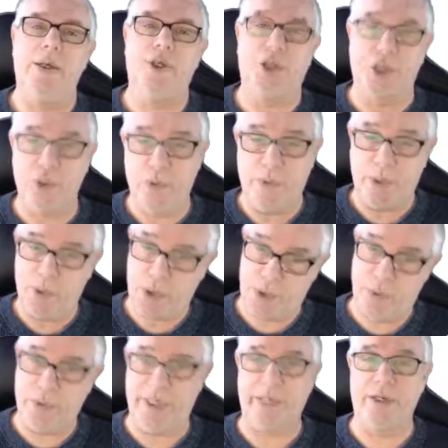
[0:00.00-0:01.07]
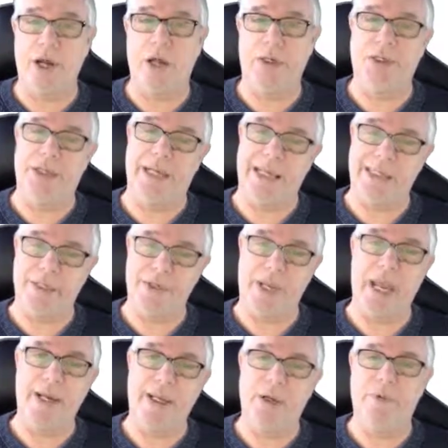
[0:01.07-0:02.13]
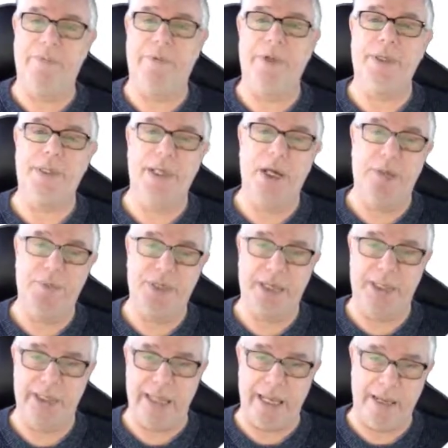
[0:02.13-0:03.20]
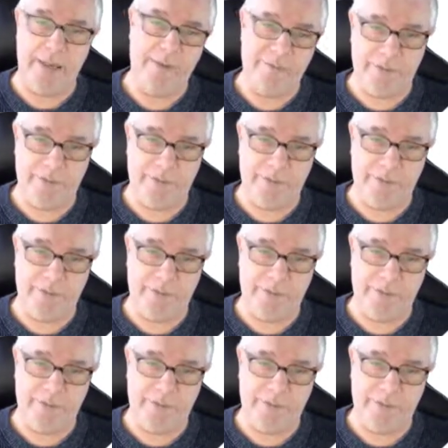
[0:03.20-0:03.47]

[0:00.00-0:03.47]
through those two technologies, laser scanning of 3D objects and